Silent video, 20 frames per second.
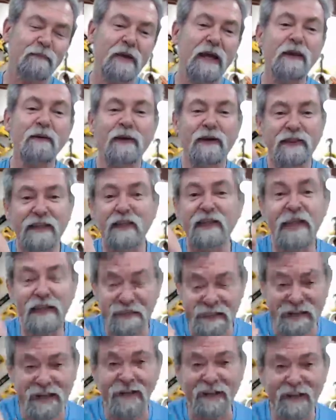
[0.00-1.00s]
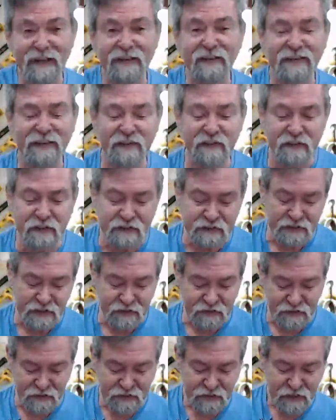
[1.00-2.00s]
Anyway, the link's down
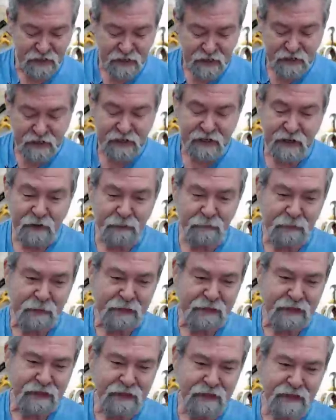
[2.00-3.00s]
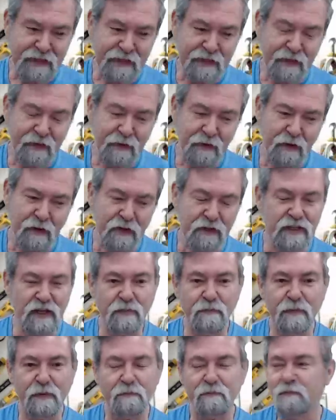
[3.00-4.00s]
there. Now,
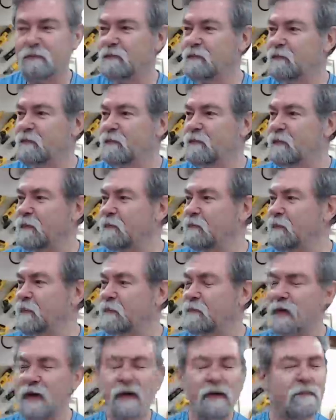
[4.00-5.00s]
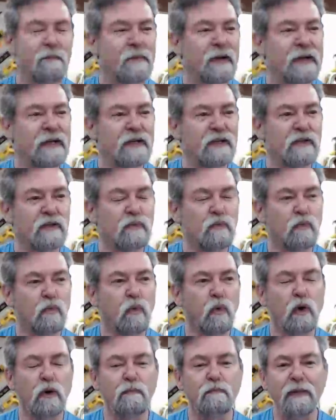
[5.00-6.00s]
Aussie Makers,
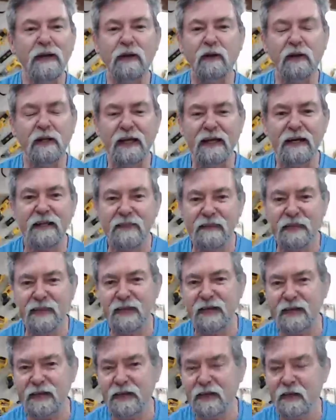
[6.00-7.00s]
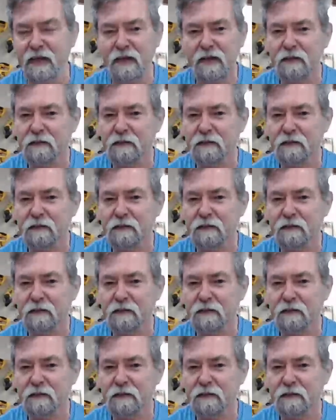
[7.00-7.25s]
wood, metal, anything.